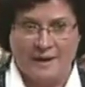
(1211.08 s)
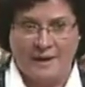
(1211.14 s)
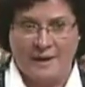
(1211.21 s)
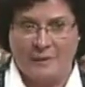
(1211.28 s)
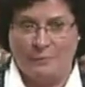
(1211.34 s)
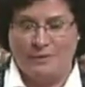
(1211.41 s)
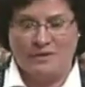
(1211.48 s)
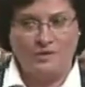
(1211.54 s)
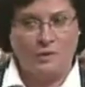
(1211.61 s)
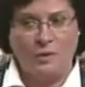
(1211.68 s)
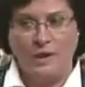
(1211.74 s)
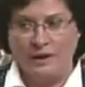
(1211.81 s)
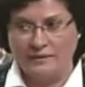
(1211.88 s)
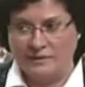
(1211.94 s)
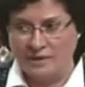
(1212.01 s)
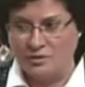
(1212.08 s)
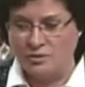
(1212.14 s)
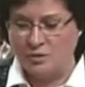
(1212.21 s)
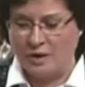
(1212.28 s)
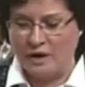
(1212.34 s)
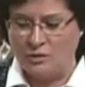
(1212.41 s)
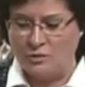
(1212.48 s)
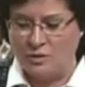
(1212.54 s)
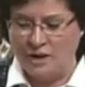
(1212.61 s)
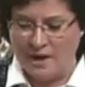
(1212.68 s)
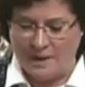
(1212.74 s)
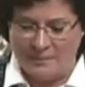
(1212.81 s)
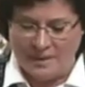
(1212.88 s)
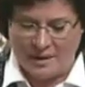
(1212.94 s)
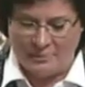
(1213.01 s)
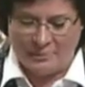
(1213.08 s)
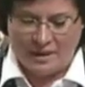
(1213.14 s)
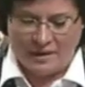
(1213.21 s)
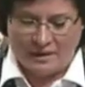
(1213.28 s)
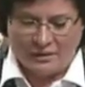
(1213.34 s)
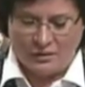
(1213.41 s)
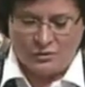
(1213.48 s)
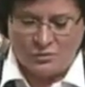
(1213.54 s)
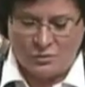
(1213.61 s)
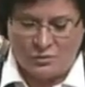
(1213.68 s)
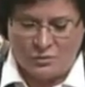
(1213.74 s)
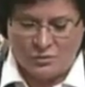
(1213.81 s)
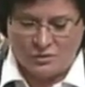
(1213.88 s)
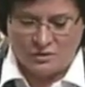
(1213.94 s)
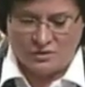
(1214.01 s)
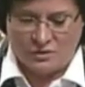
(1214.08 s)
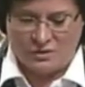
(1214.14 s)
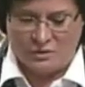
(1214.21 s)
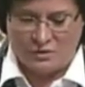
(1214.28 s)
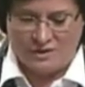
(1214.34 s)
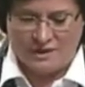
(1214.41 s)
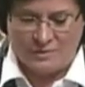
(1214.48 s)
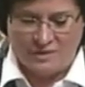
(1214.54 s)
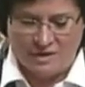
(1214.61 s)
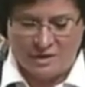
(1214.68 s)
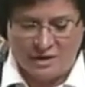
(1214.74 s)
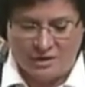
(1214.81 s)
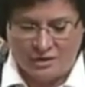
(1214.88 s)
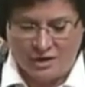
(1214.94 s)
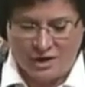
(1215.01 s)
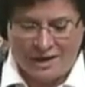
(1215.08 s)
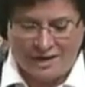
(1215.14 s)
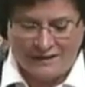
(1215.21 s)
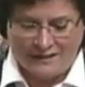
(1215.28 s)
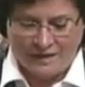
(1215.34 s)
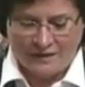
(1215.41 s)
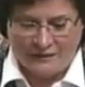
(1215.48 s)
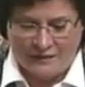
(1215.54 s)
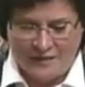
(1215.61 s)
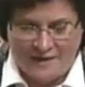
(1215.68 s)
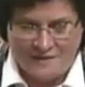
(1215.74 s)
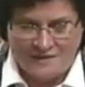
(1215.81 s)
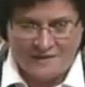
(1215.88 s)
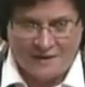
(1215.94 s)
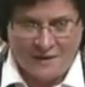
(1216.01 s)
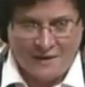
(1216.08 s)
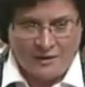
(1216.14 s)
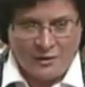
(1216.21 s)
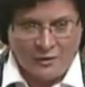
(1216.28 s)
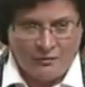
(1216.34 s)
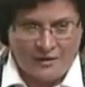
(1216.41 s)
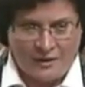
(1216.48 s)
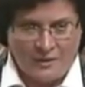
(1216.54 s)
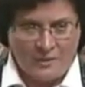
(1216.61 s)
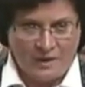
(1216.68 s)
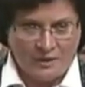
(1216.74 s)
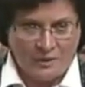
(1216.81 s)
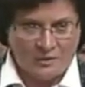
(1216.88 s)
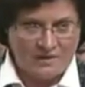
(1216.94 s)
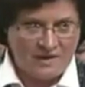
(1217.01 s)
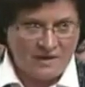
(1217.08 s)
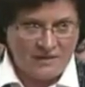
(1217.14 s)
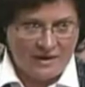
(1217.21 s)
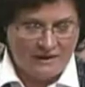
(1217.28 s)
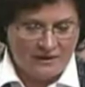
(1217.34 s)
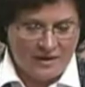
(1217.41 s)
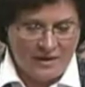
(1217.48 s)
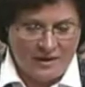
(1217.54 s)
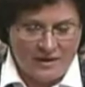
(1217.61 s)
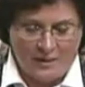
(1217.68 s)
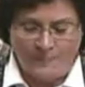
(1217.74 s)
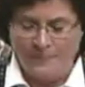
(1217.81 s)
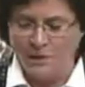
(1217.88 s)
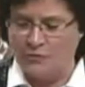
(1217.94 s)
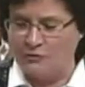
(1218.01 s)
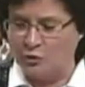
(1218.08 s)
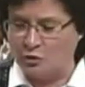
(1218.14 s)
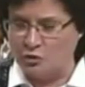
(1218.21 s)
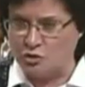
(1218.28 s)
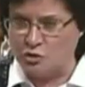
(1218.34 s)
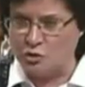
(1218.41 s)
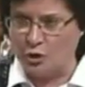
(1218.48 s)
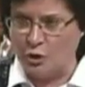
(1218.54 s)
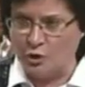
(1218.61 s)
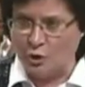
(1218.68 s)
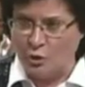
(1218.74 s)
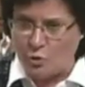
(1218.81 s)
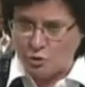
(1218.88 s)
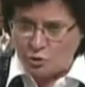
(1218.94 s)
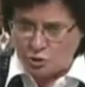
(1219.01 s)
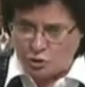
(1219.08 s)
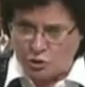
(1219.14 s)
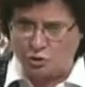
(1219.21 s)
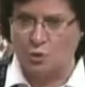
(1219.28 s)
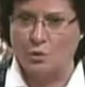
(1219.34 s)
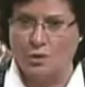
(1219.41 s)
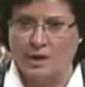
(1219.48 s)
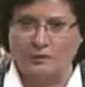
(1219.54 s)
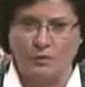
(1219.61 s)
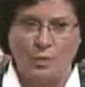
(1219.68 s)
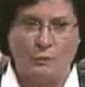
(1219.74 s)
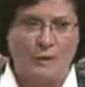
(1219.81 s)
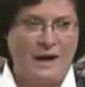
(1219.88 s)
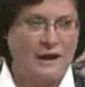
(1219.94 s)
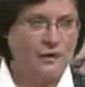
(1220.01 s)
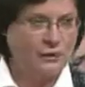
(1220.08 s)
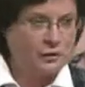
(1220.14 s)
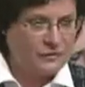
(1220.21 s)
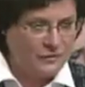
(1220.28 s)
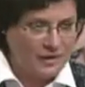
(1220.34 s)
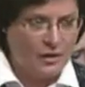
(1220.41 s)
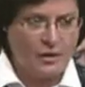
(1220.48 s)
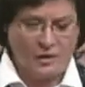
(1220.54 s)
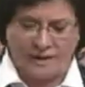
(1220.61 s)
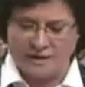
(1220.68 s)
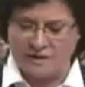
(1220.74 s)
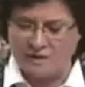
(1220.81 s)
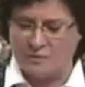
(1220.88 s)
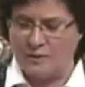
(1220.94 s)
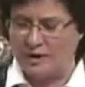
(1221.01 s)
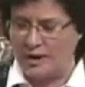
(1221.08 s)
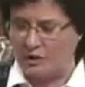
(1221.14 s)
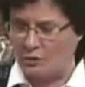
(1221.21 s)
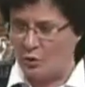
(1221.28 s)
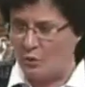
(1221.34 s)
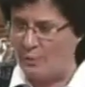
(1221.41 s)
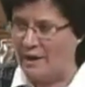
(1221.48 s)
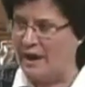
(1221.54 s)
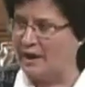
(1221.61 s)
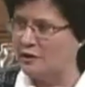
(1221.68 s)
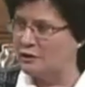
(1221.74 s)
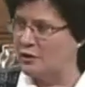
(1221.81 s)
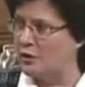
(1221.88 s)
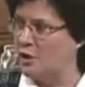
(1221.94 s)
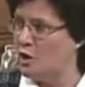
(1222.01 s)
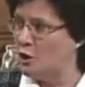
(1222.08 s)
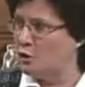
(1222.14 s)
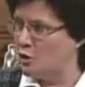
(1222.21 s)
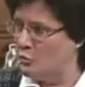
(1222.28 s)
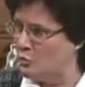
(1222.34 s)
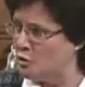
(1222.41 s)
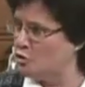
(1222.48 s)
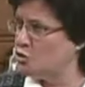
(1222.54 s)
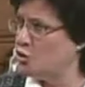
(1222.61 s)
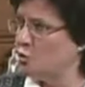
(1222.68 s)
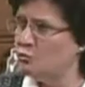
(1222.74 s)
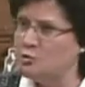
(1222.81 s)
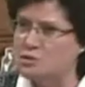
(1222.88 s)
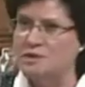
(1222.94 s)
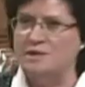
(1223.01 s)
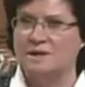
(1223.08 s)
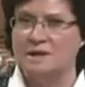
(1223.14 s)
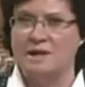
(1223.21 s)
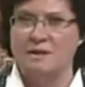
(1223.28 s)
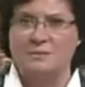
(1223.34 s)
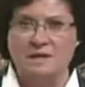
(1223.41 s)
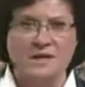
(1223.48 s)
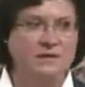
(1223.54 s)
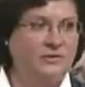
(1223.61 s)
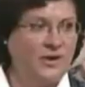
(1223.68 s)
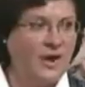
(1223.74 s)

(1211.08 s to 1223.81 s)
Bill S-9, because we heard this on a number of occasions from our friends across the aisle in the Conservative government. They always make a fuss when we're talking about terrorism and